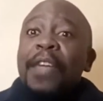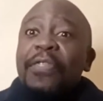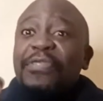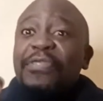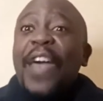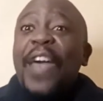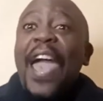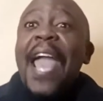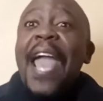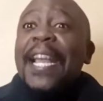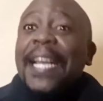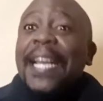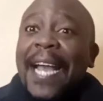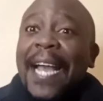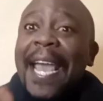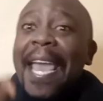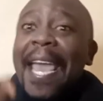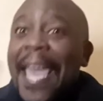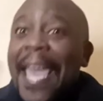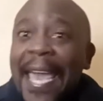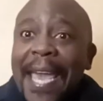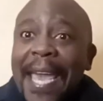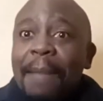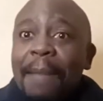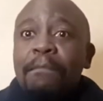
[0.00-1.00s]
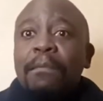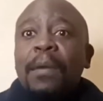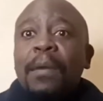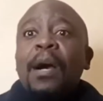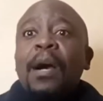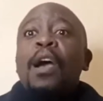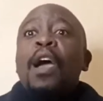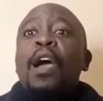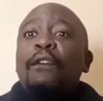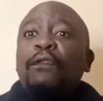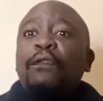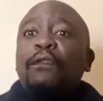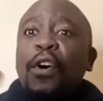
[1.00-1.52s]
thank Him
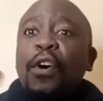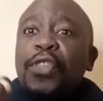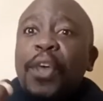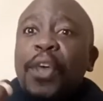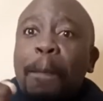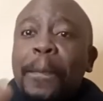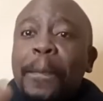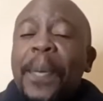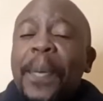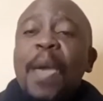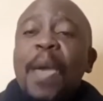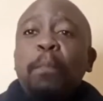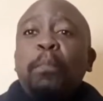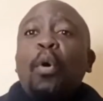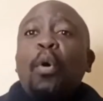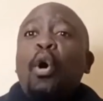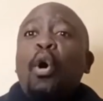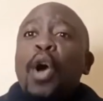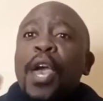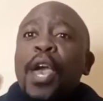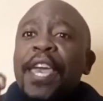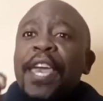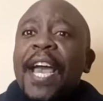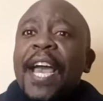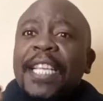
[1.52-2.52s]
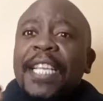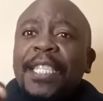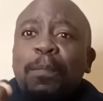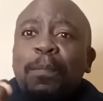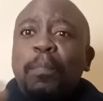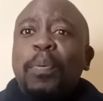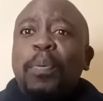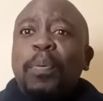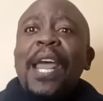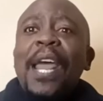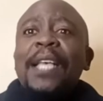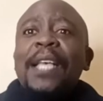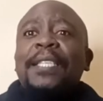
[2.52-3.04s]
for the people He has
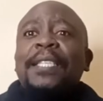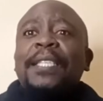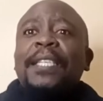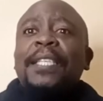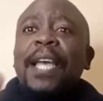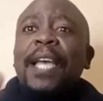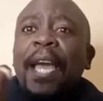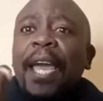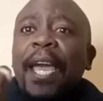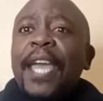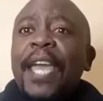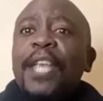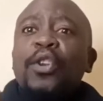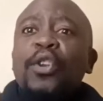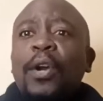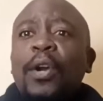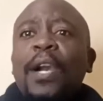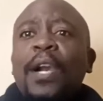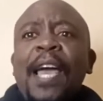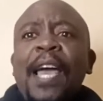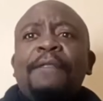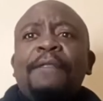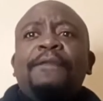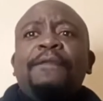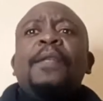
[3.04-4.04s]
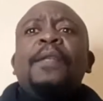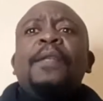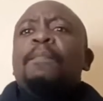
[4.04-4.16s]
placed in your life.